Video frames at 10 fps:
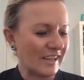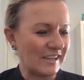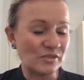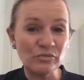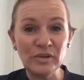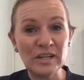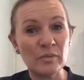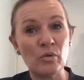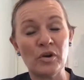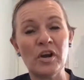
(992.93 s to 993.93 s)
is
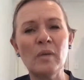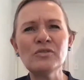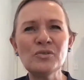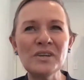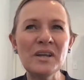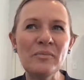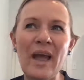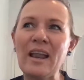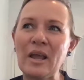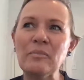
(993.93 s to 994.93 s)
really important, and I'm talking
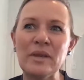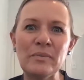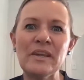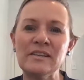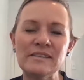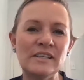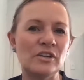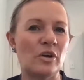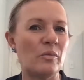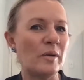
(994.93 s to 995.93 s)
about, like, me being a
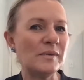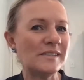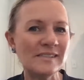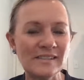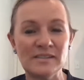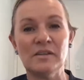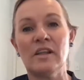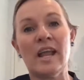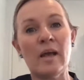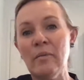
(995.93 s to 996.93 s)
CEO, my business
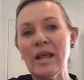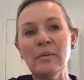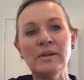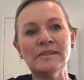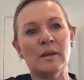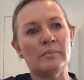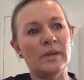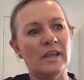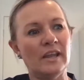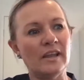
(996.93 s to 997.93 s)
isn't, like, my companies
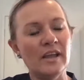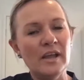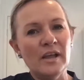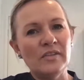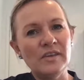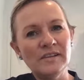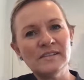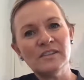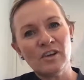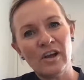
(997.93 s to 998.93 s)
aren't big.
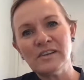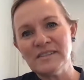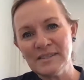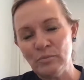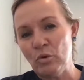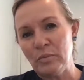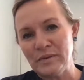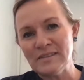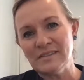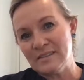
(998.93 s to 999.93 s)
These are kind of small
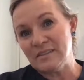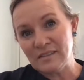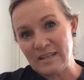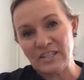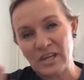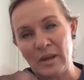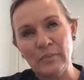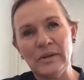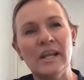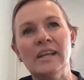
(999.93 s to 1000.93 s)
businesses /
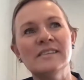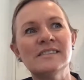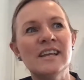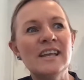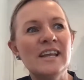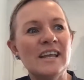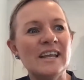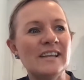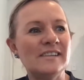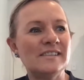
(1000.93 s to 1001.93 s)
companies,
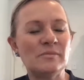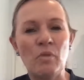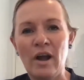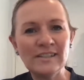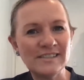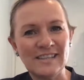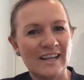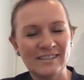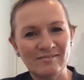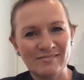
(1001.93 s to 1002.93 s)
is
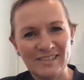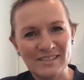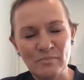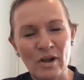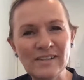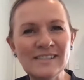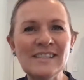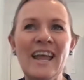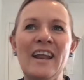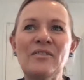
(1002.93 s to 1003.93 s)
mindset. Is
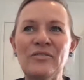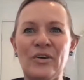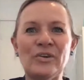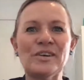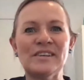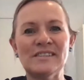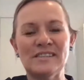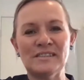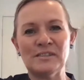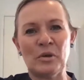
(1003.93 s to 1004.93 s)
mindset and
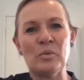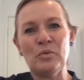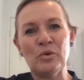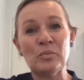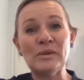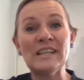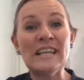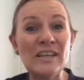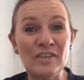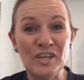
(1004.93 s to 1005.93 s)
focus is so important,
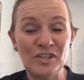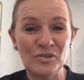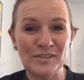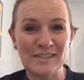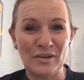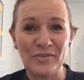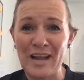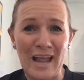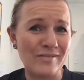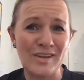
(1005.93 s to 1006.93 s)
believing in yourself
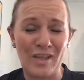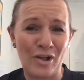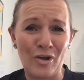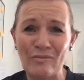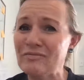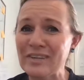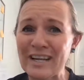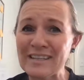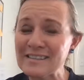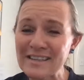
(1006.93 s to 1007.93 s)
and having that
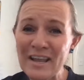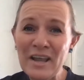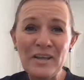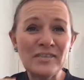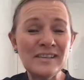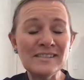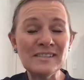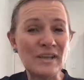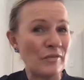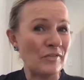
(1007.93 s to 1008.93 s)
confidence.
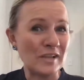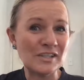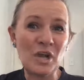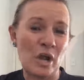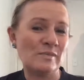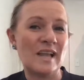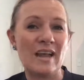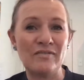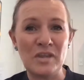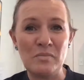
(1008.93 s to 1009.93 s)
There's definitely times I
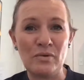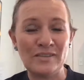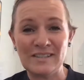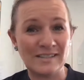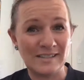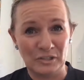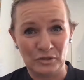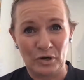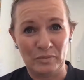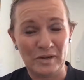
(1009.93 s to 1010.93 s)
have the imposter
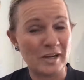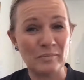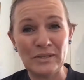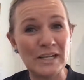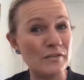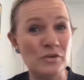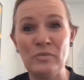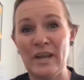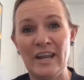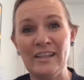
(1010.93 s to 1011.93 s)
syndrome. Believe
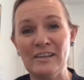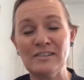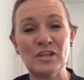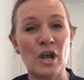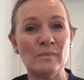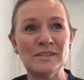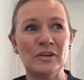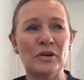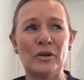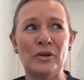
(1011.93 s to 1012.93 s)
you me, there's times
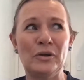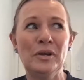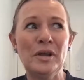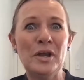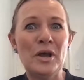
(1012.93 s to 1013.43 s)
that I go,